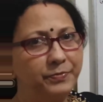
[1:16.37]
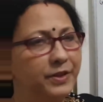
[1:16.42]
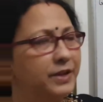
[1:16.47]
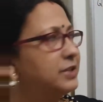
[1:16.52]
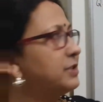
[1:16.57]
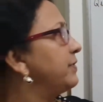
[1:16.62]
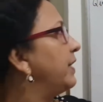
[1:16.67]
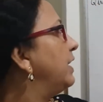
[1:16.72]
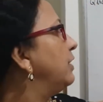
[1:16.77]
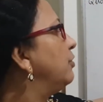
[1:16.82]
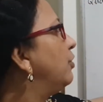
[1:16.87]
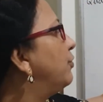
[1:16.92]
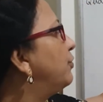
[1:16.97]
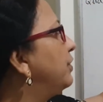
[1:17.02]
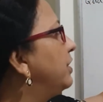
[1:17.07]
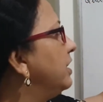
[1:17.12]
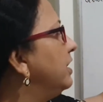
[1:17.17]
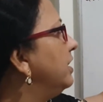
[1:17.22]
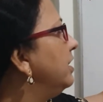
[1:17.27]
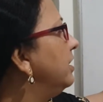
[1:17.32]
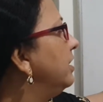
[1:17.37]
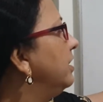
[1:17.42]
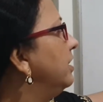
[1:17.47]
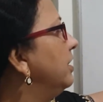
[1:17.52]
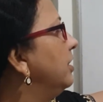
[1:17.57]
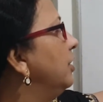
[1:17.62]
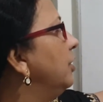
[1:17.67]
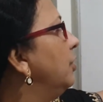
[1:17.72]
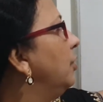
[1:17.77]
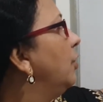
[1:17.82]
that is value of D,
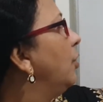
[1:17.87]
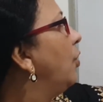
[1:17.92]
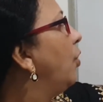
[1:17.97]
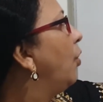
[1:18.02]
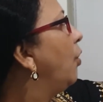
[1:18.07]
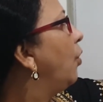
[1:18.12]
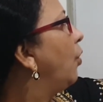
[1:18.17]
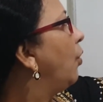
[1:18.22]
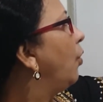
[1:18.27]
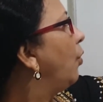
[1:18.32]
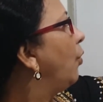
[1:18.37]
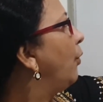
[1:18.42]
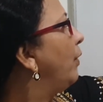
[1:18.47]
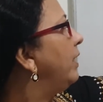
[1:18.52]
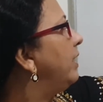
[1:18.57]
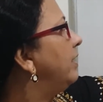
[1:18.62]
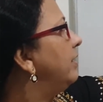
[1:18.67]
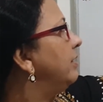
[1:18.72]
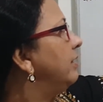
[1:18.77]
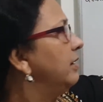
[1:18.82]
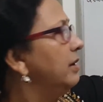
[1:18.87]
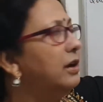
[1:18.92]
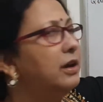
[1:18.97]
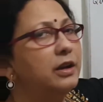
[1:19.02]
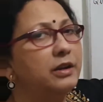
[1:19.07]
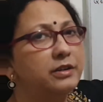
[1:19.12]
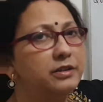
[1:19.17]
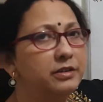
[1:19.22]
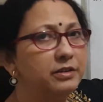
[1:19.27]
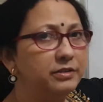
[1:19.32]
will
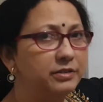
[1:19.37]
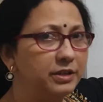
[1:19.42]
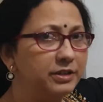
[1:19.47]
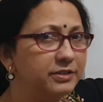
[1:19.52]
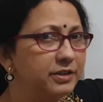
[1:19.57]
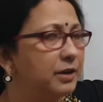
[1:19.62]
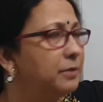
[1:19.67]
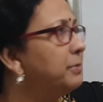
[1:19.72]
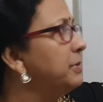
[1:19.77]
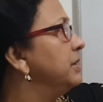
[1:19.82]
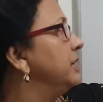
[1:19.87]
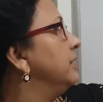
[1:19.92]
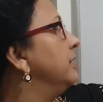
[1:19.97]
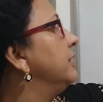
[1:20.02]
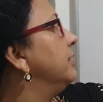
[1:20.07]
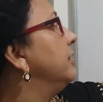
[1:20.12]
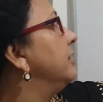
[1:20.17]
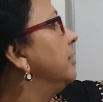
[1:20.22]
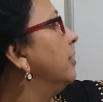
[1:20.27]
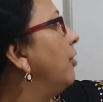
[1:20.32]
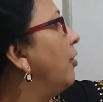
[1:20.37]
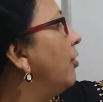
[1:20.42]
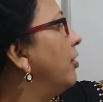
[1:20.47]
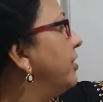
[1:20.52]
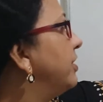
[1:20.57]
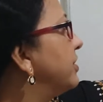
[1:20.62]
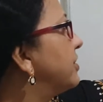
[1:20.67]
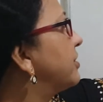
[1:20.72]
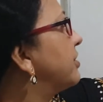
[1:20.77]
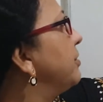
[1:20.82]
determine or
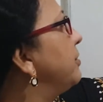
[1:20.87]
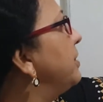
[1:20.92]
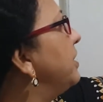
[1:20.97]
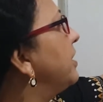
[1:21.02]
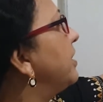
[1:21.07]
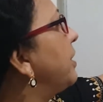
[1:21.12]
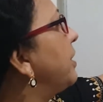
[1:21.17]
discriminate